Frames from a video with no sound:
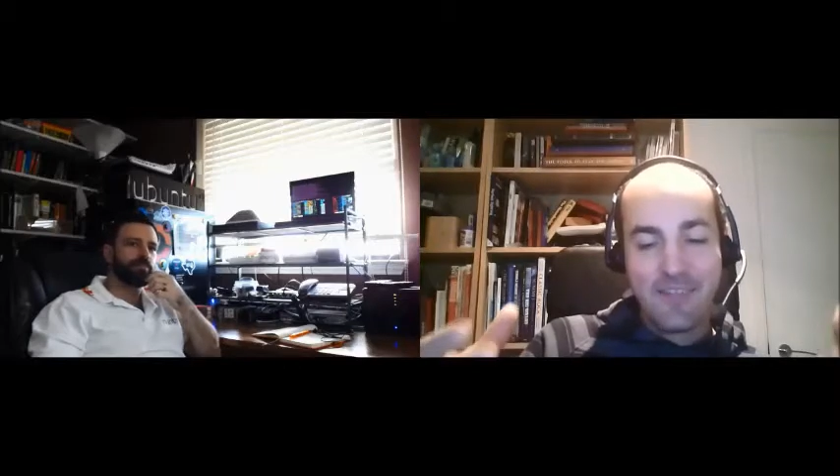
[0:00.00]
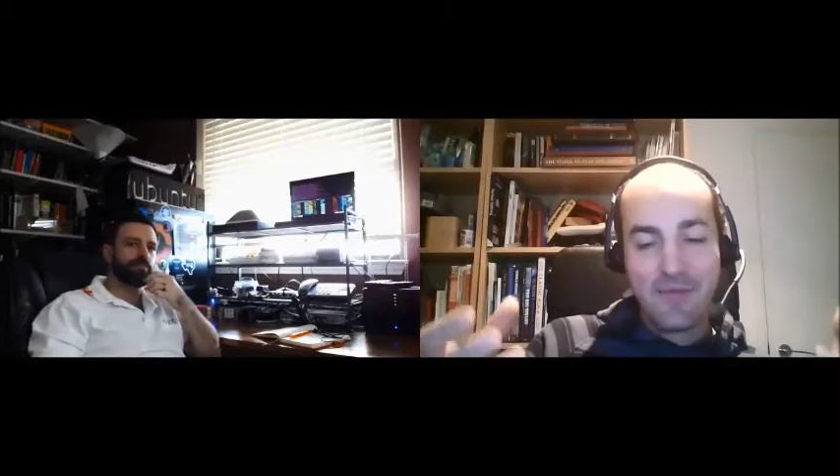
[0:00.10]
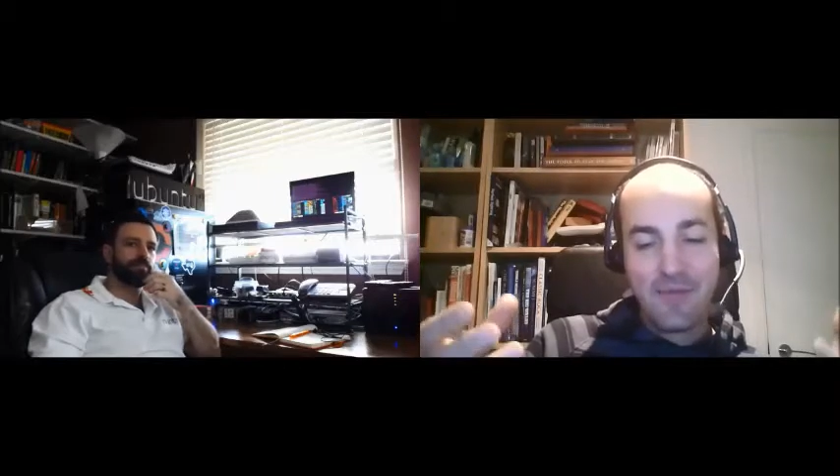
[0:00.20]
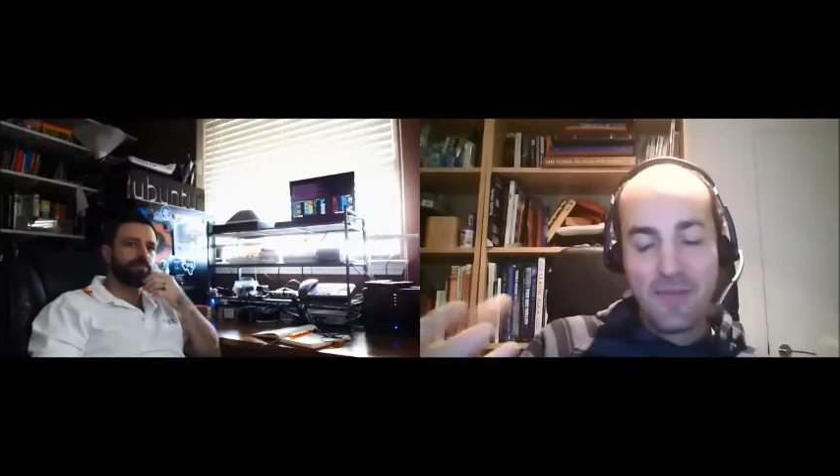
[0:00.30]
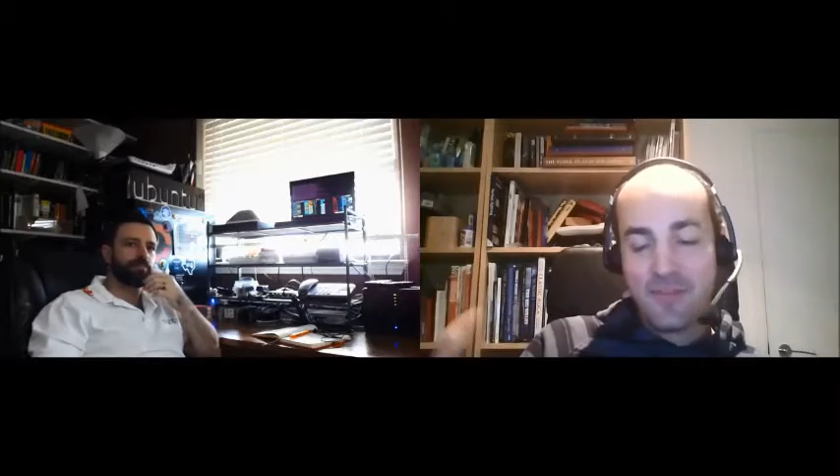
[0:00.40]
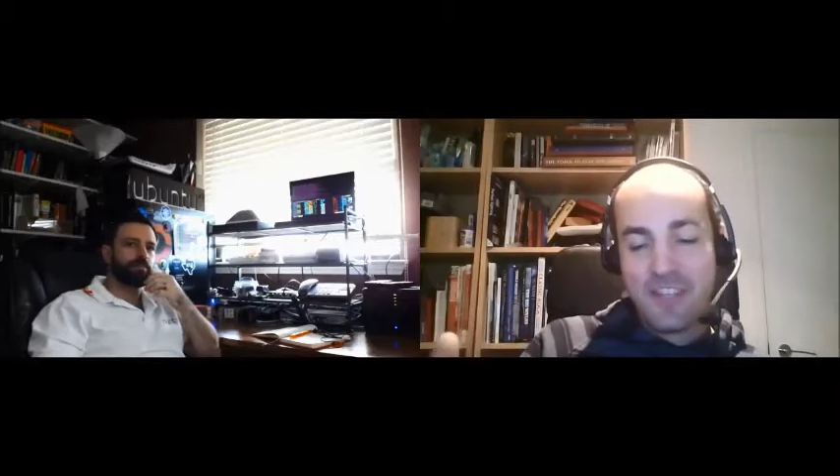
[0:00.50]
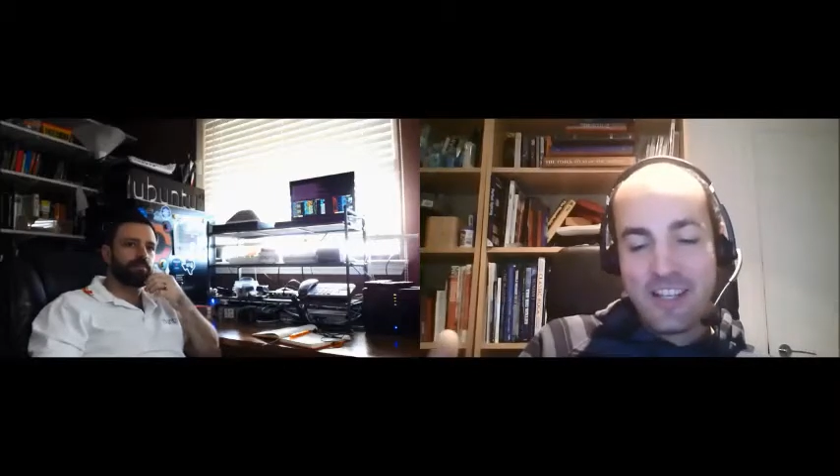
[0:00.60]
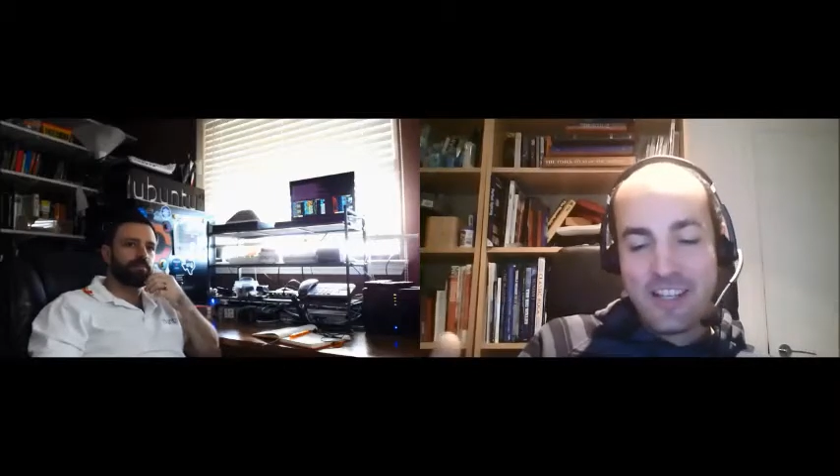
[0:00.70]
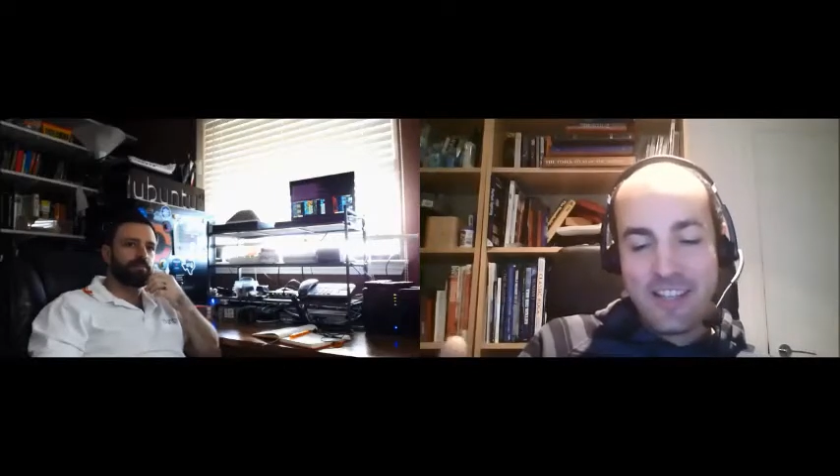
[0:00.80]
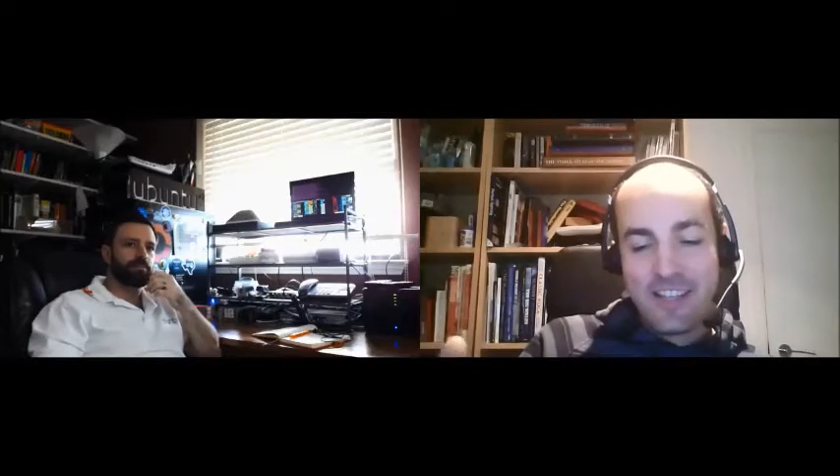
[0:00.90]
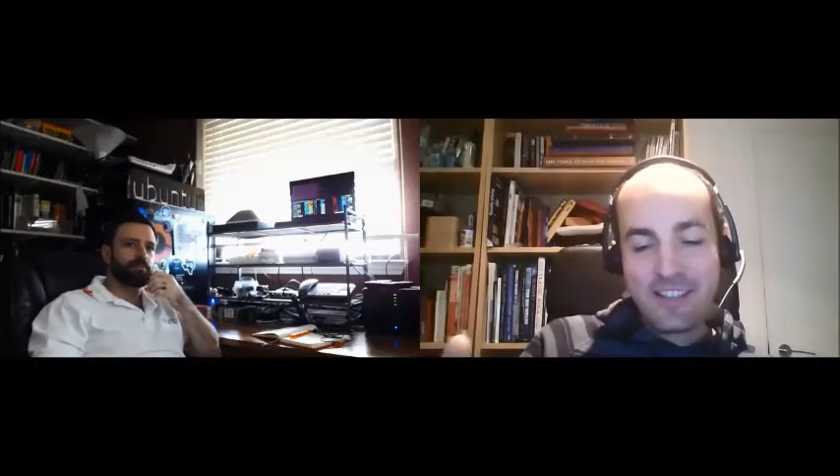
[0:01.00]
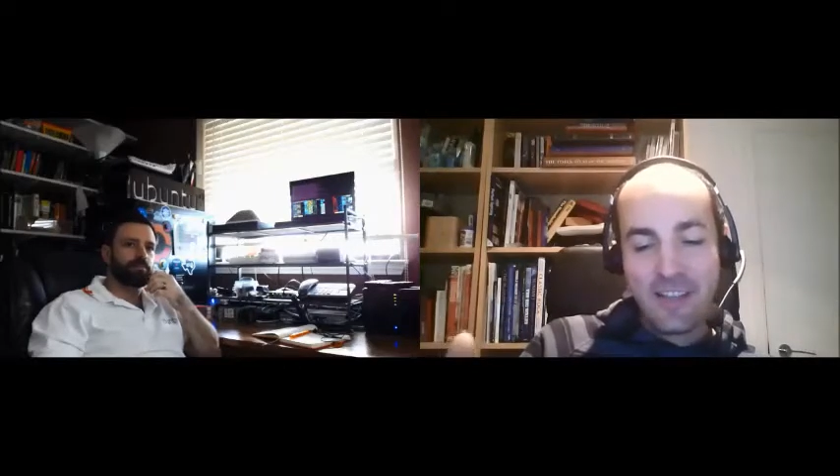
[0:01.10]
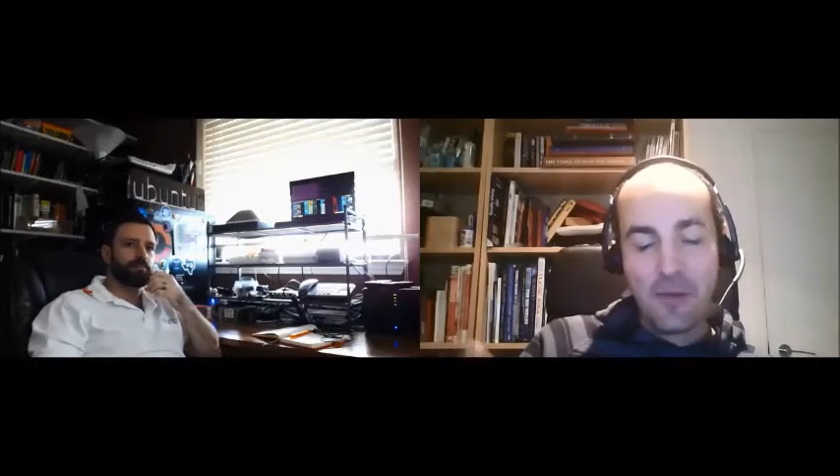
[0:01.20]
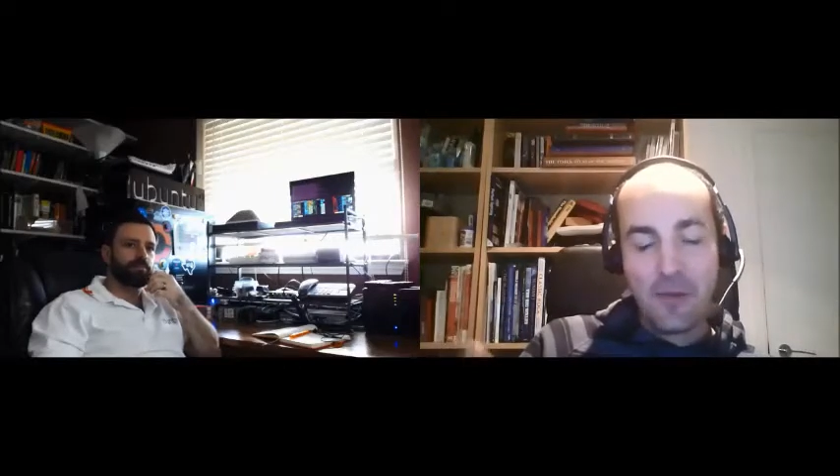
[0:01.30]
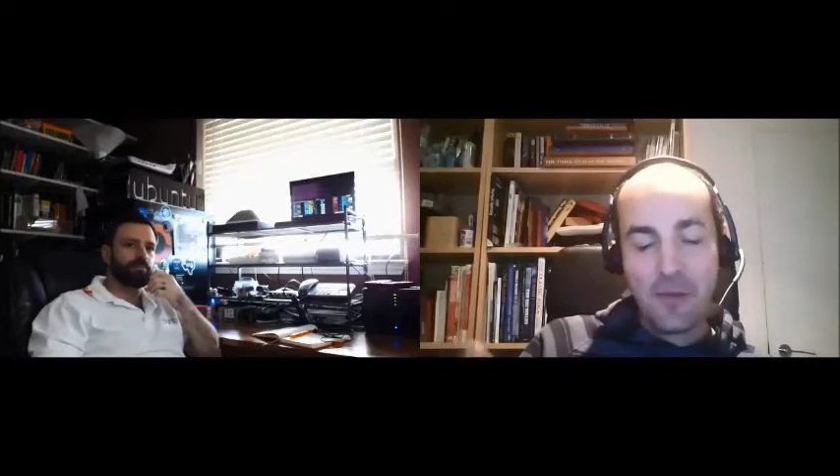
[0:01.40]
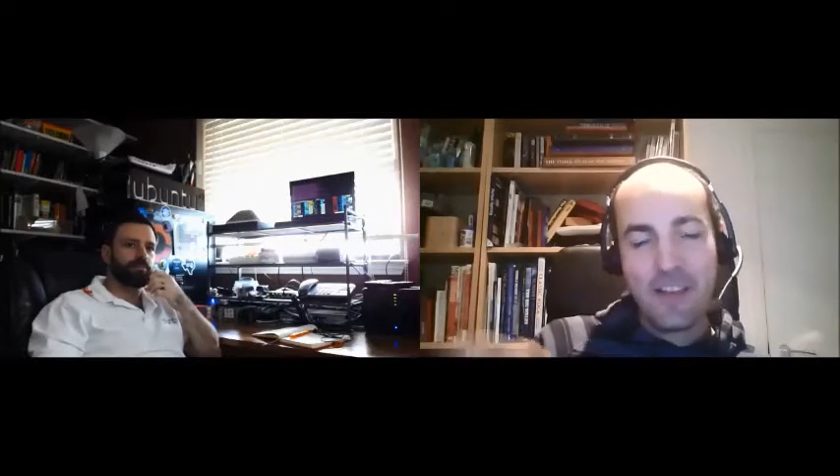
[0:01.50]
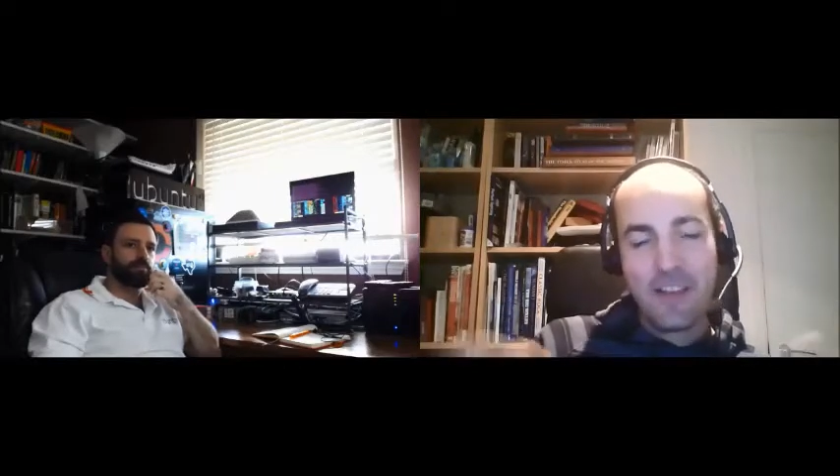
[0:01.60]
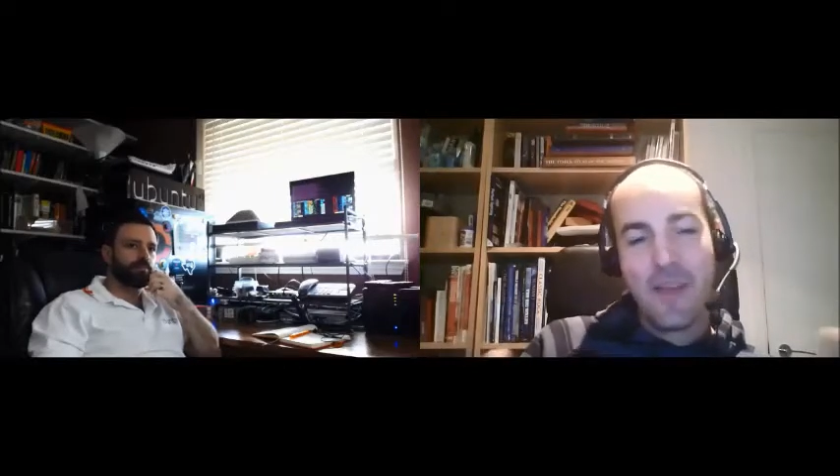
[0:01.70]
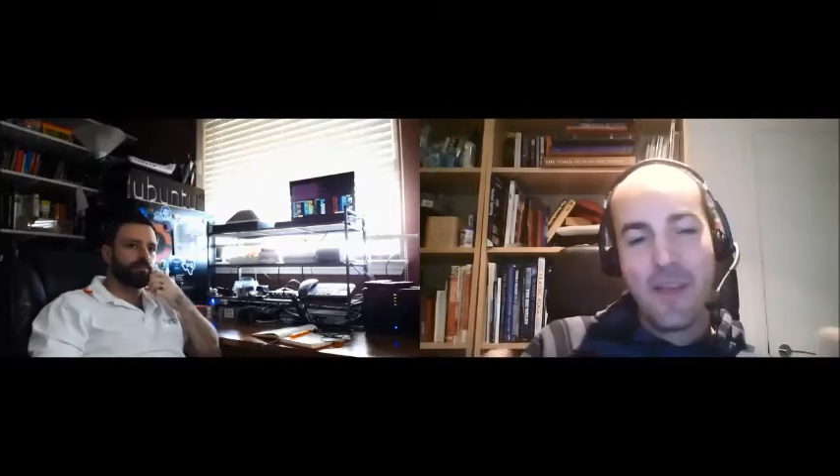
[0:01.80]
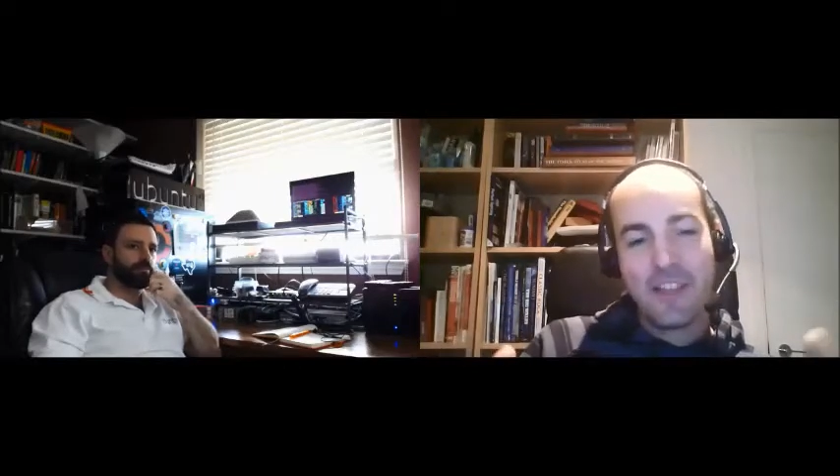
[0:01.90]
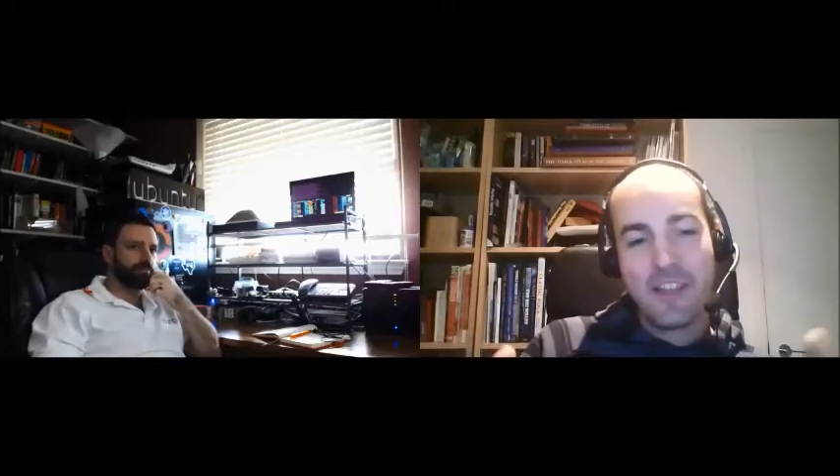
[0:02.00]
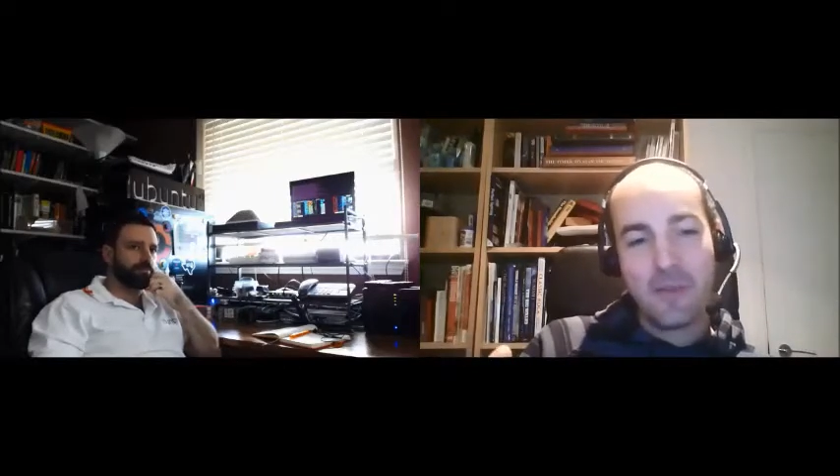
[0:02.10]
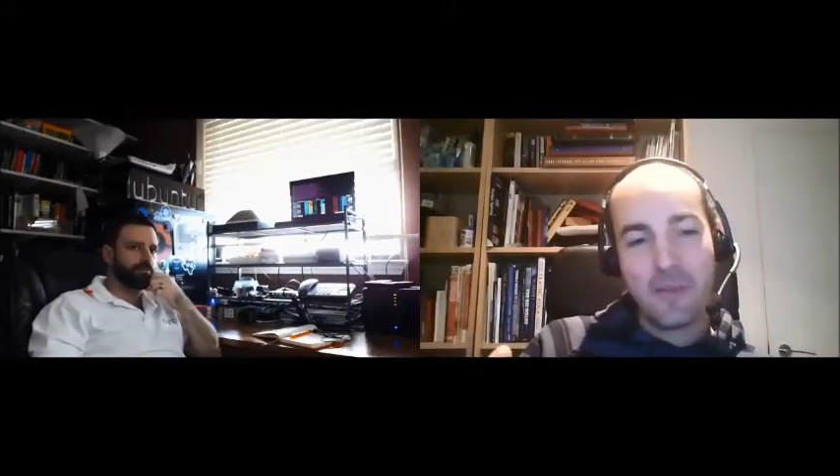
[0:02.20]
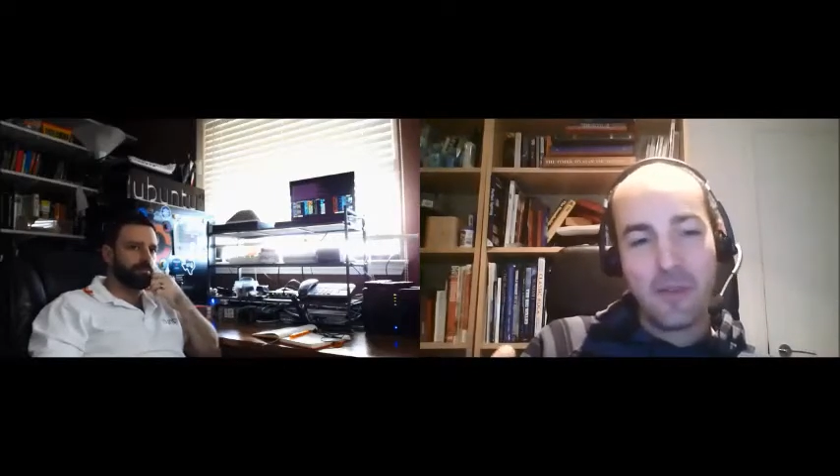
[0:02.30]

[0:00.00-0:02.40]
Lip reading: 15 years ago, it was unimaginable